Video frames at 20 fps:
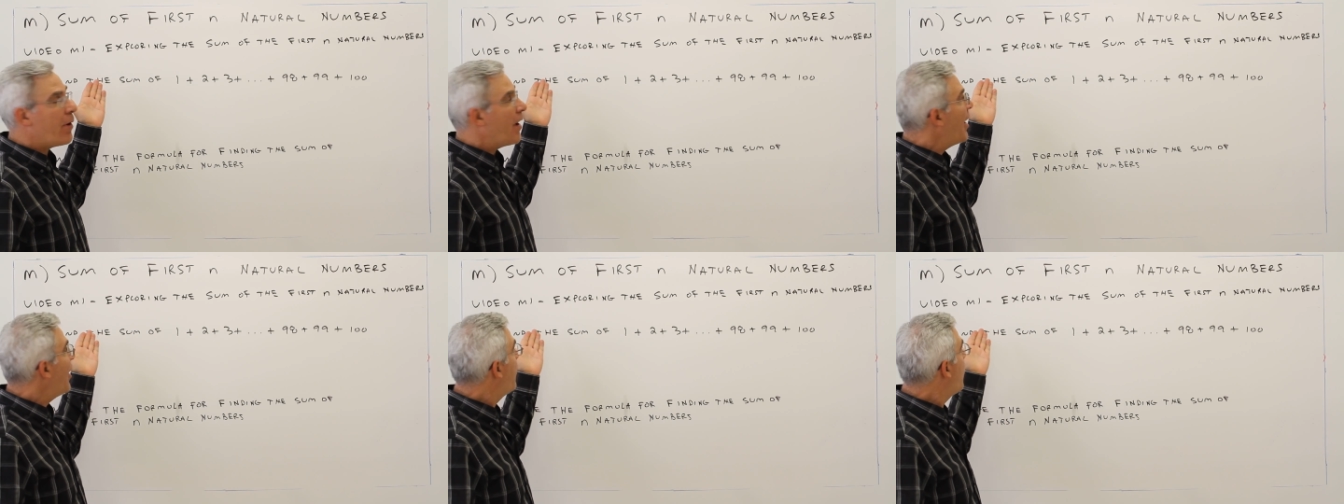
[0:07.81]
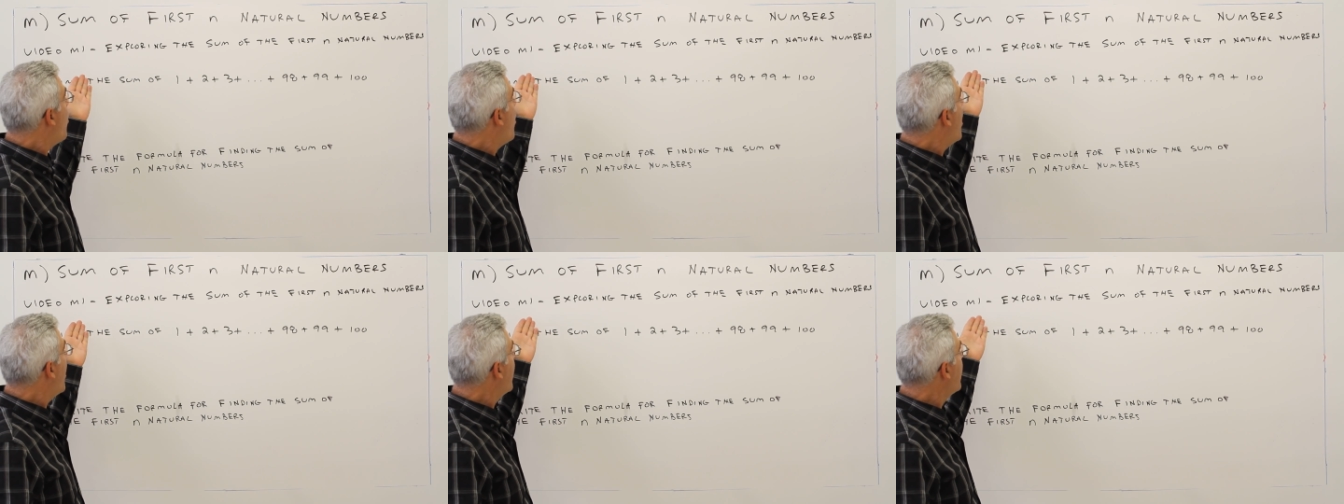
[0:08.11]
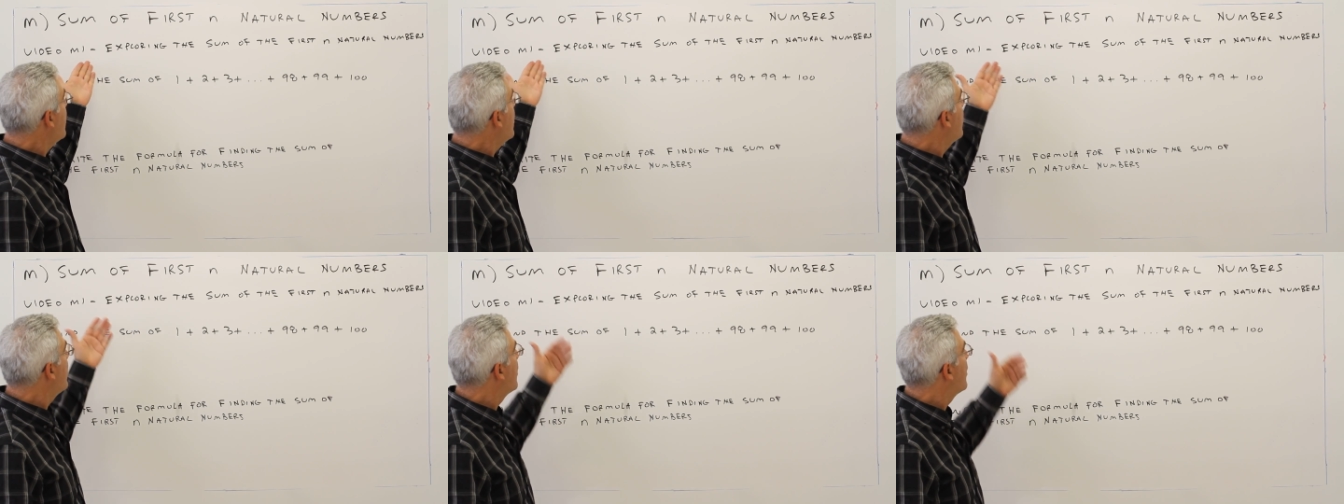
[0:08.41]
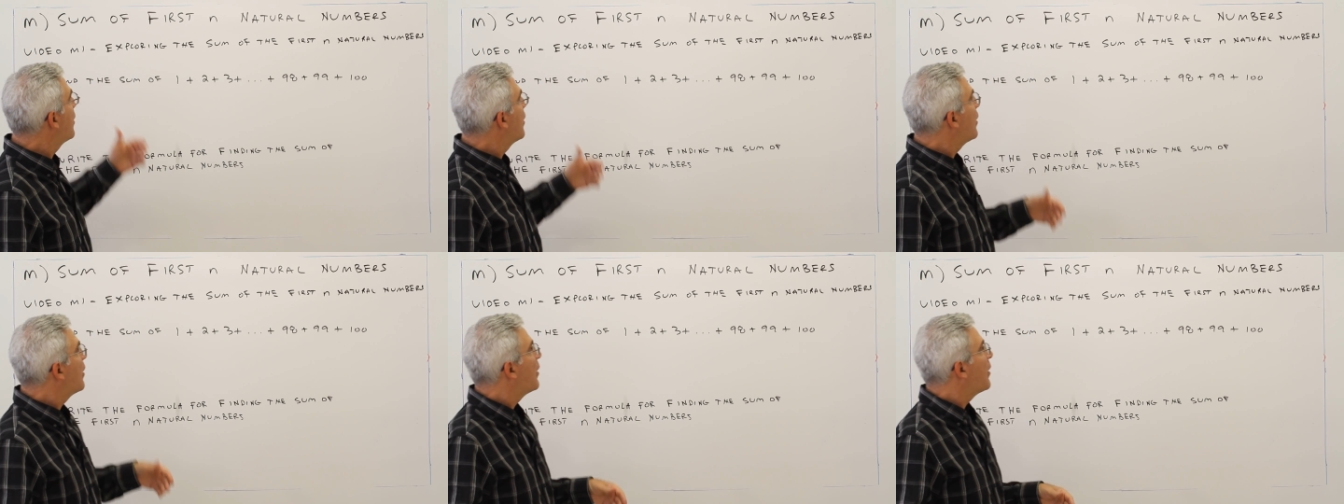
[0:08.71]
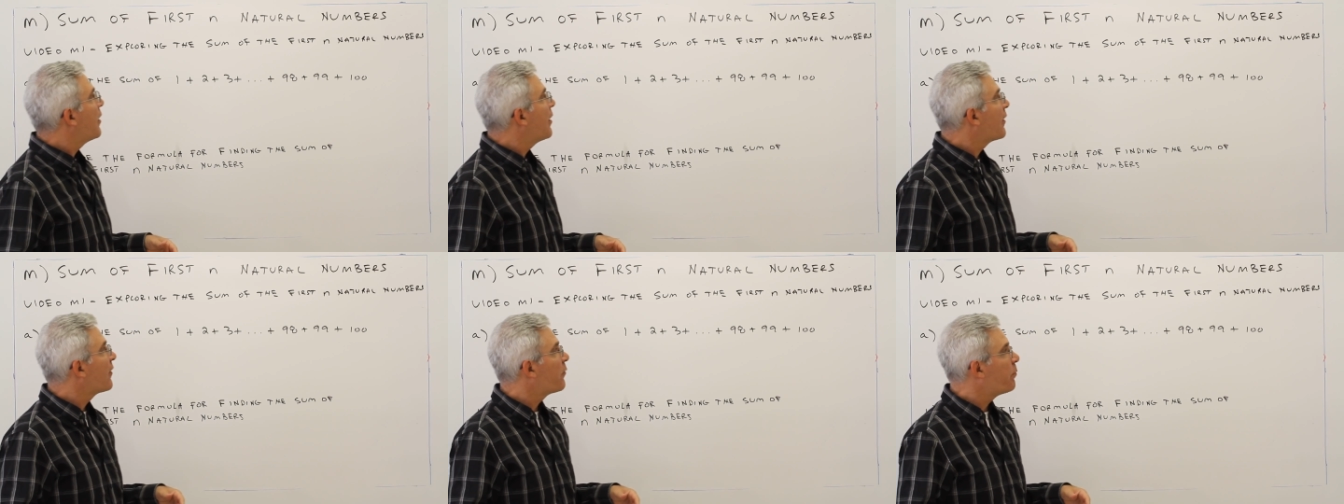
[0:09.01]
M1,
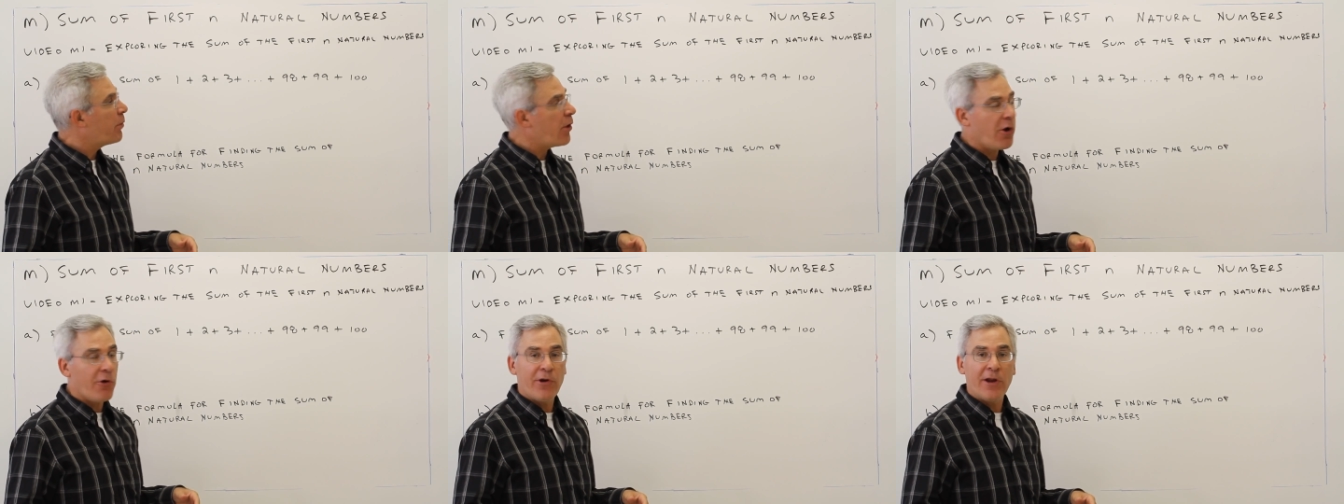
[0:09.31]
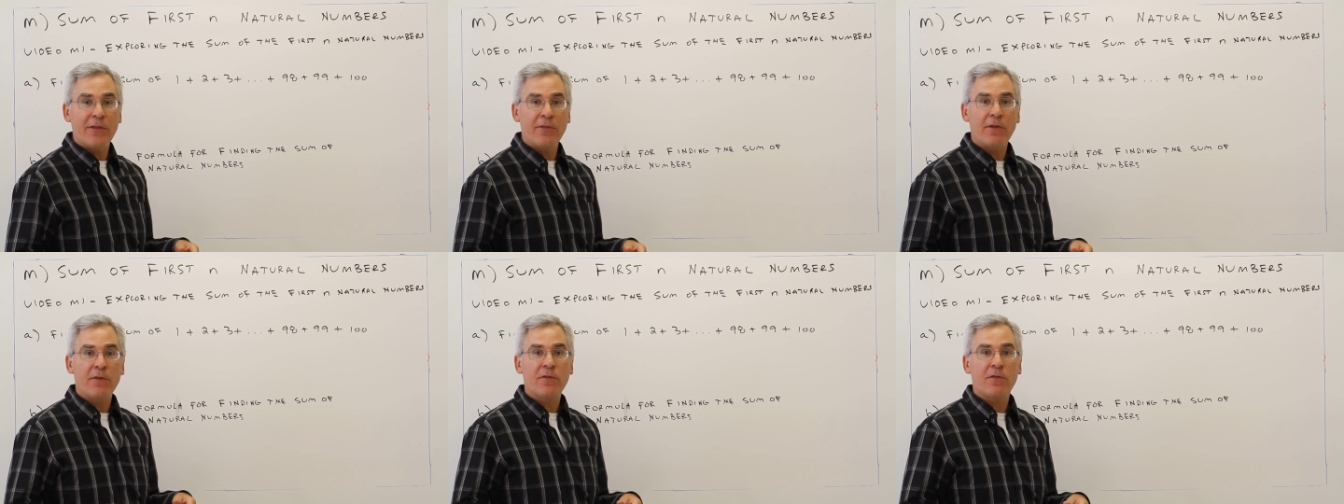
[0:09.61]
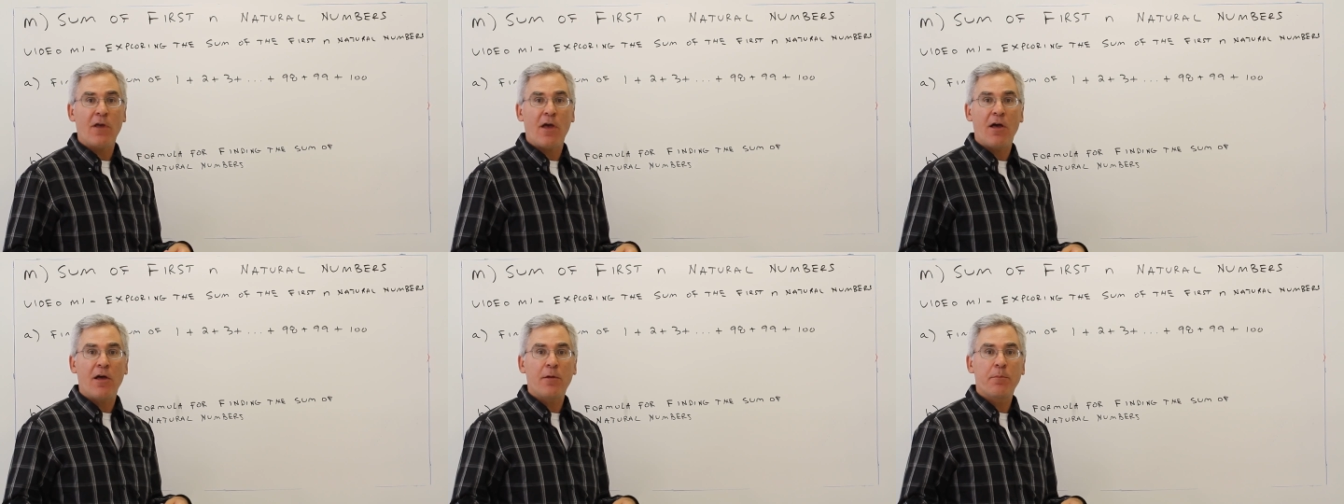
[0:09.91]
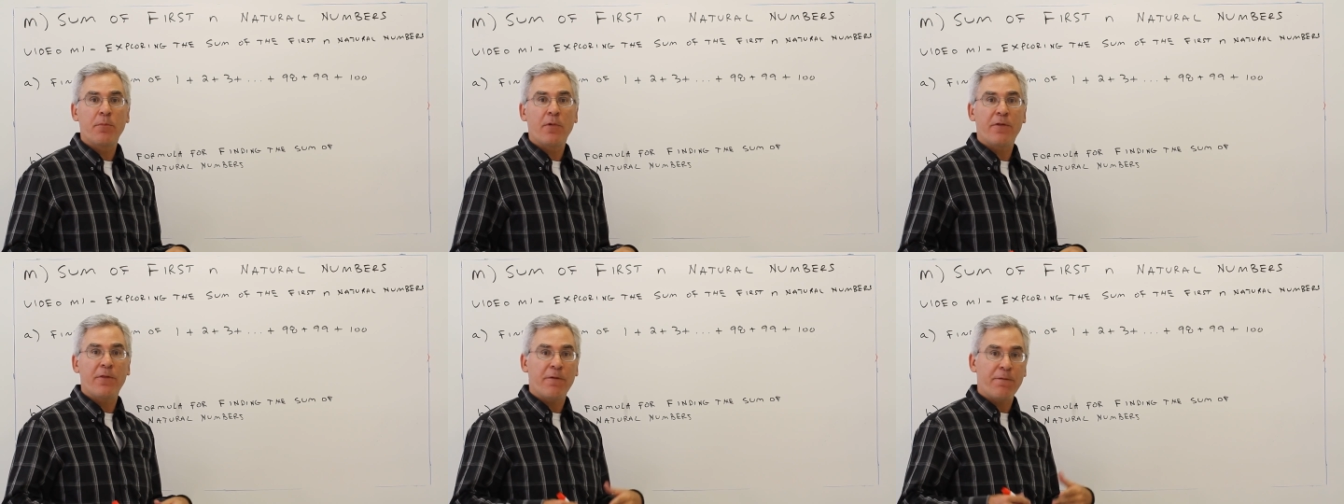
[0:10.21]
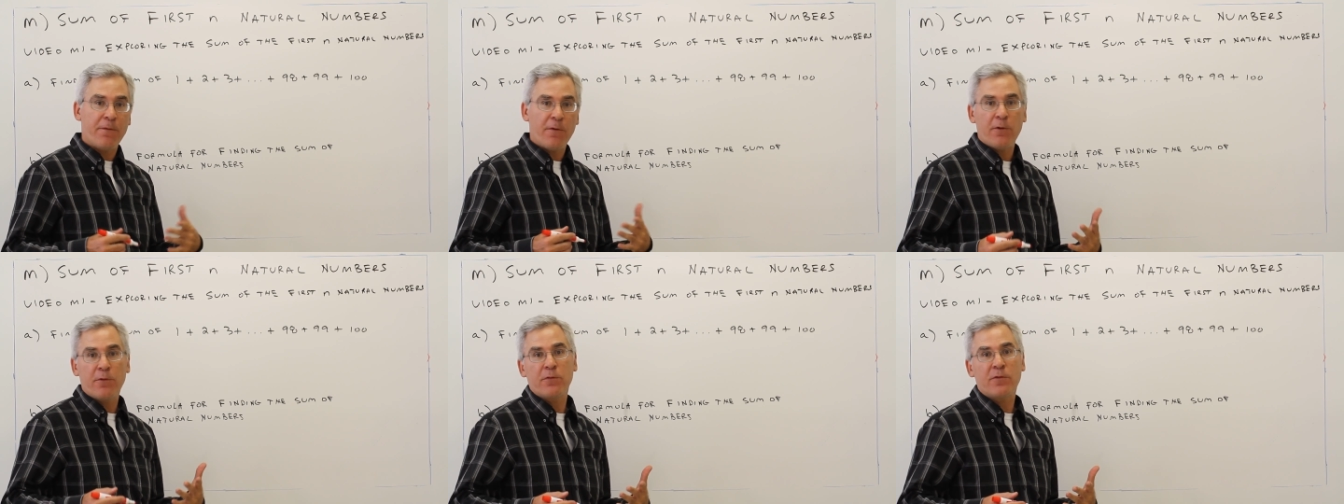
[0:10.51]
exploring the sum of the
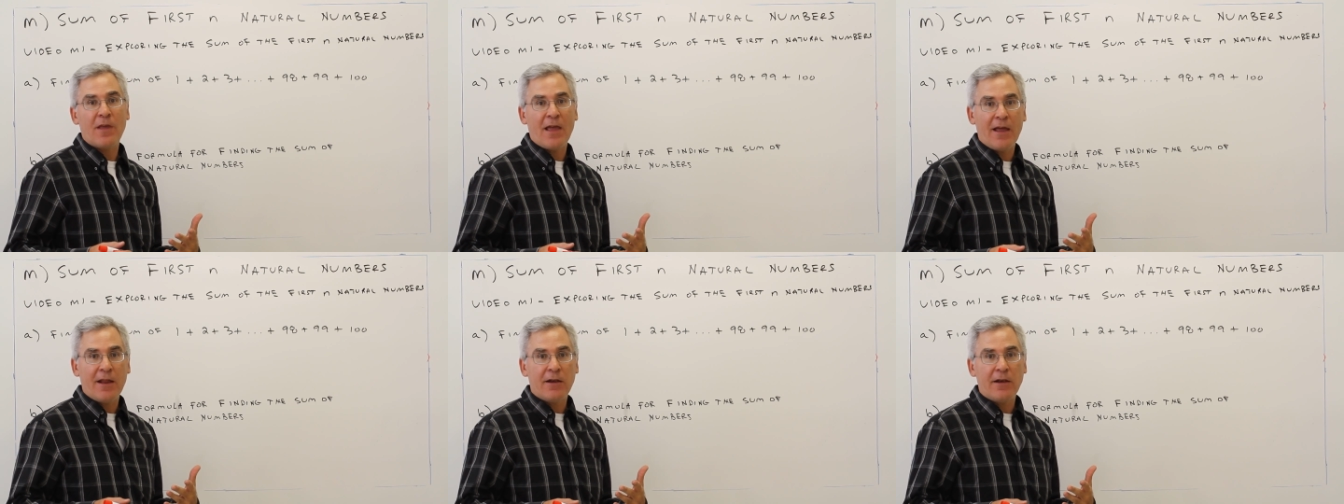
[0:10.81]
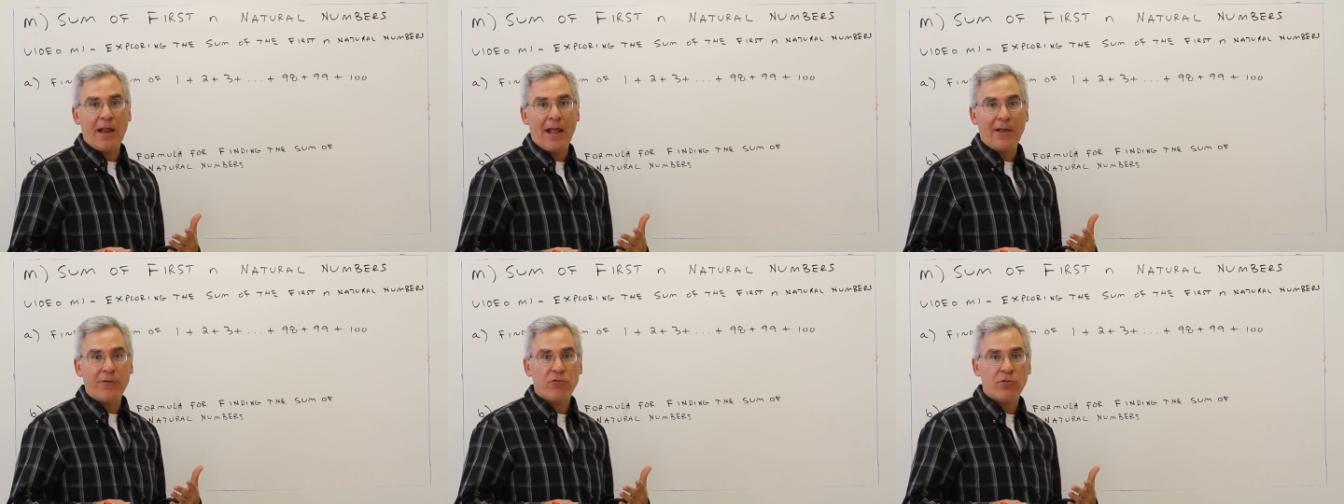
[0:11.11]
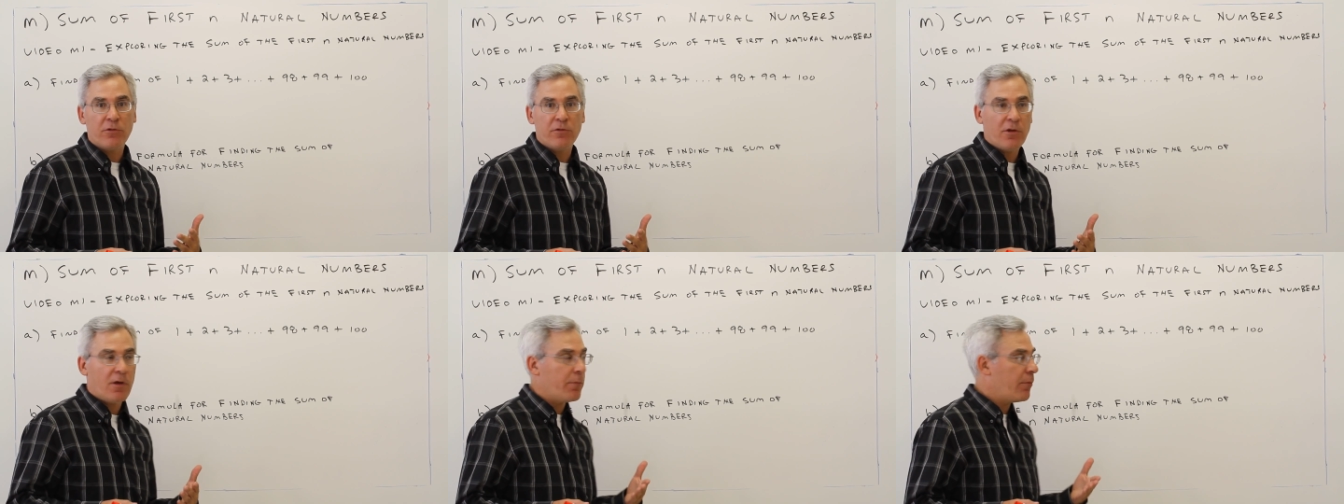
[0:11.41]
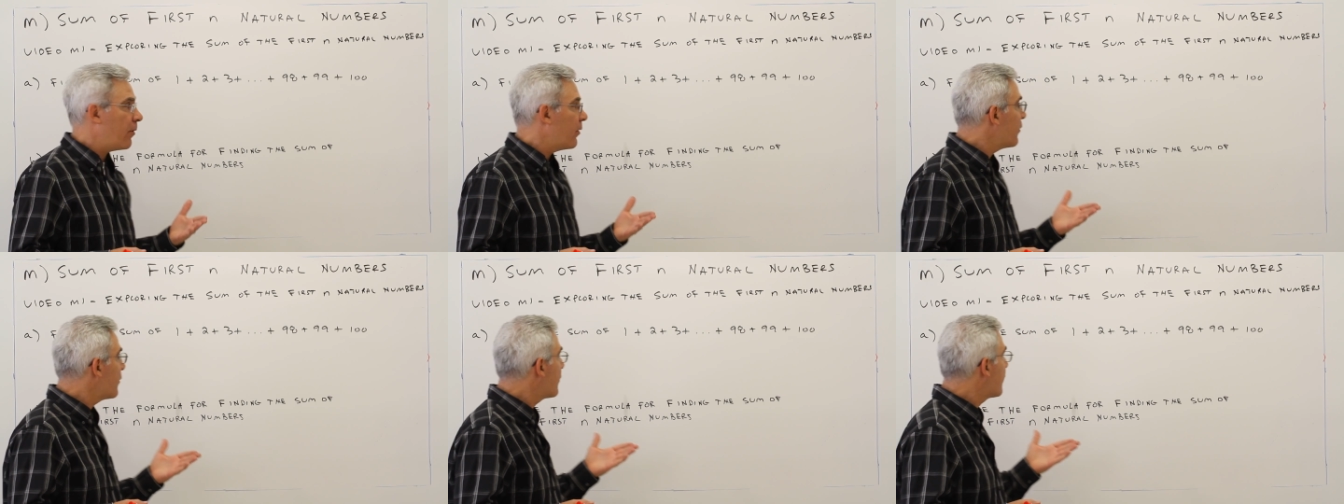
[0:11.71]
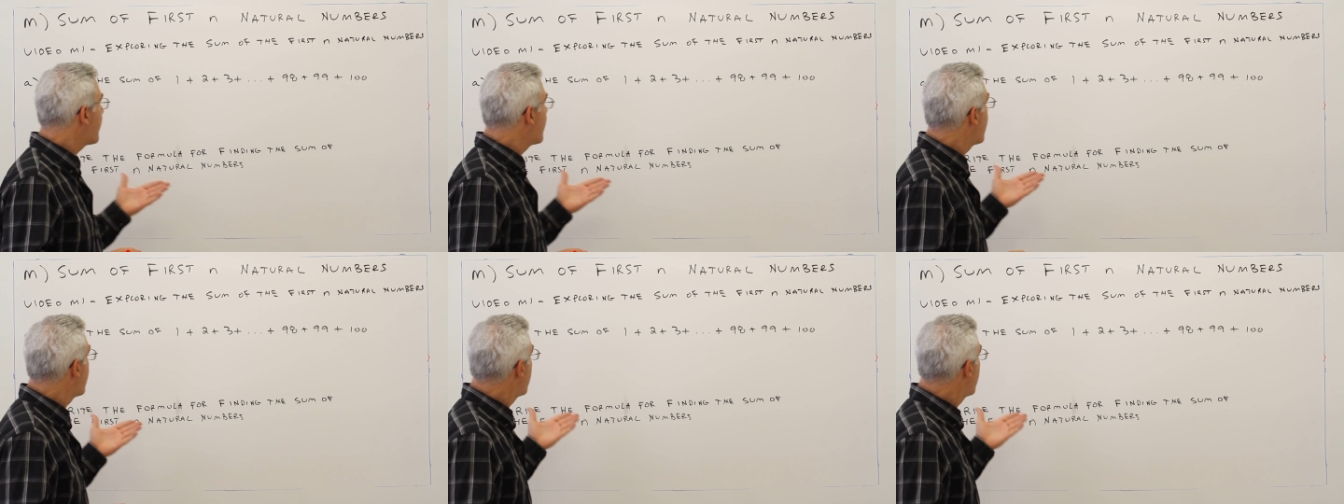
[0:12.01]
first n natural numbers.